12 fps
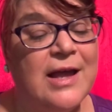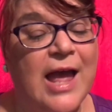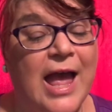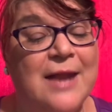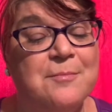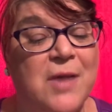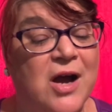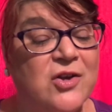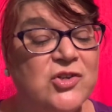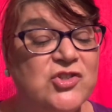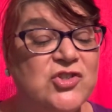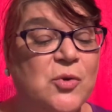And Ma
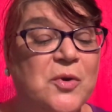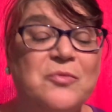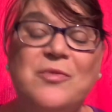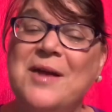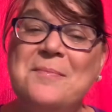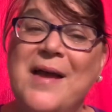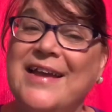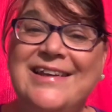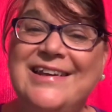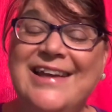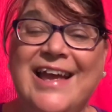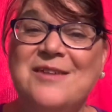could sew it right back in
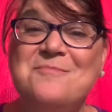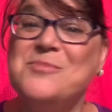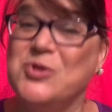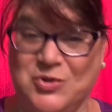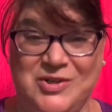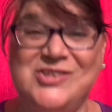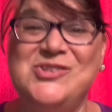again, good as